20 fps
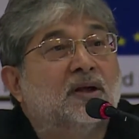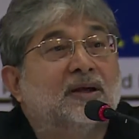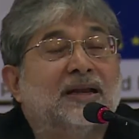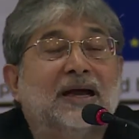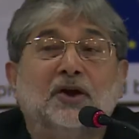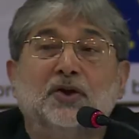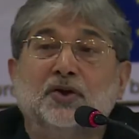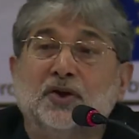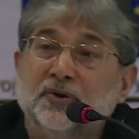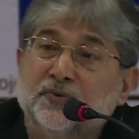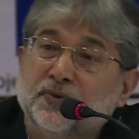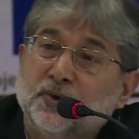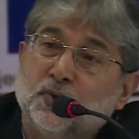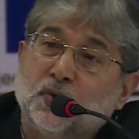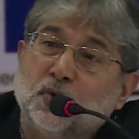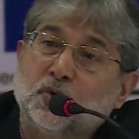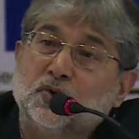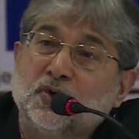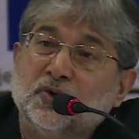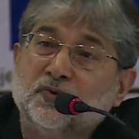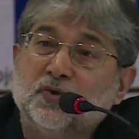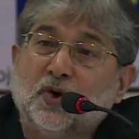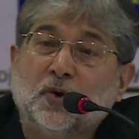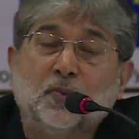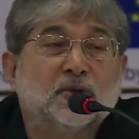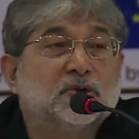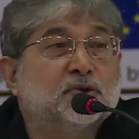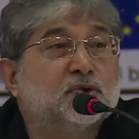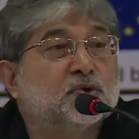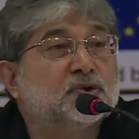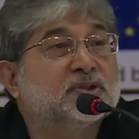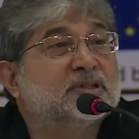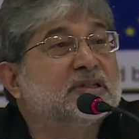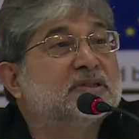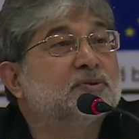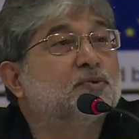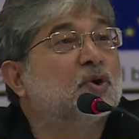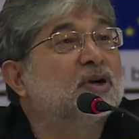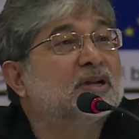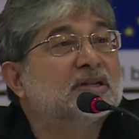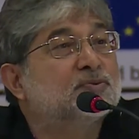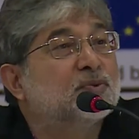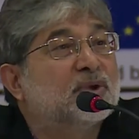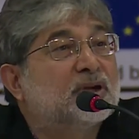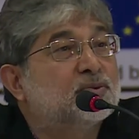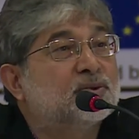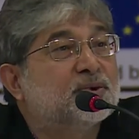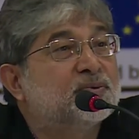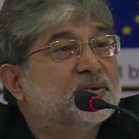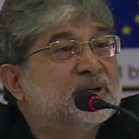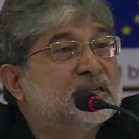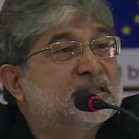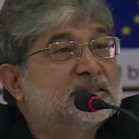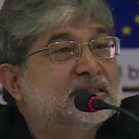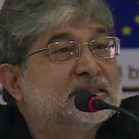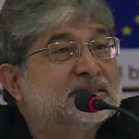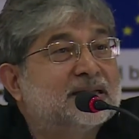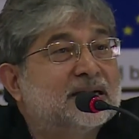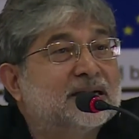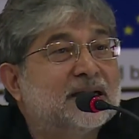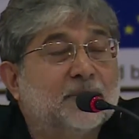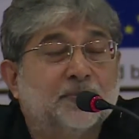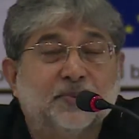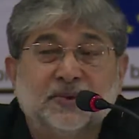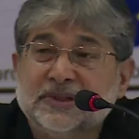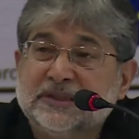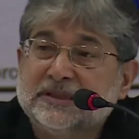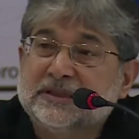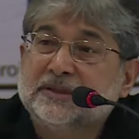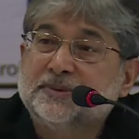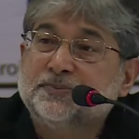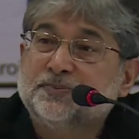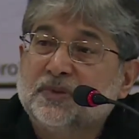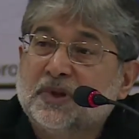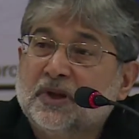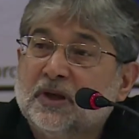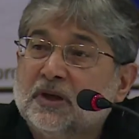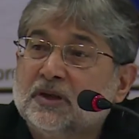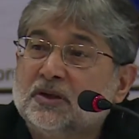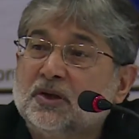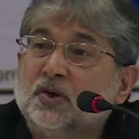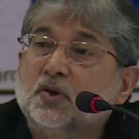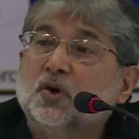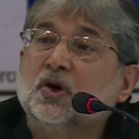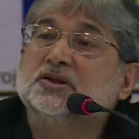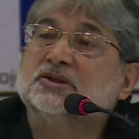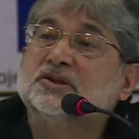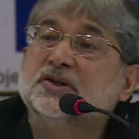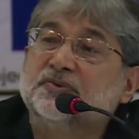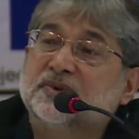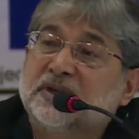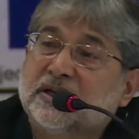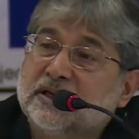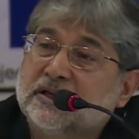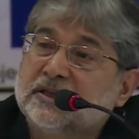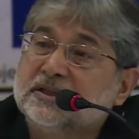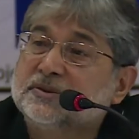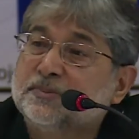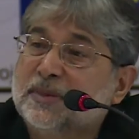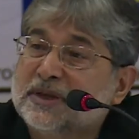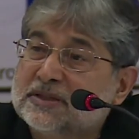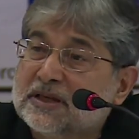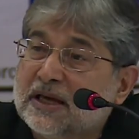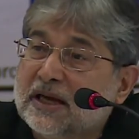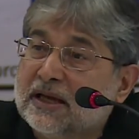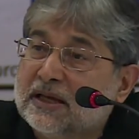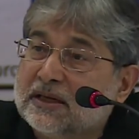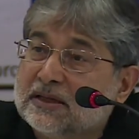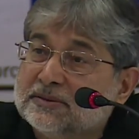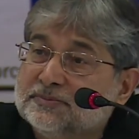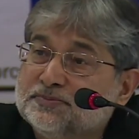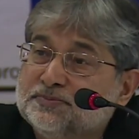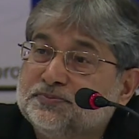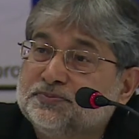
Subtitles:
Now, if you go to informal sources, what is one of the first things that happens? The cost of credit is much higher.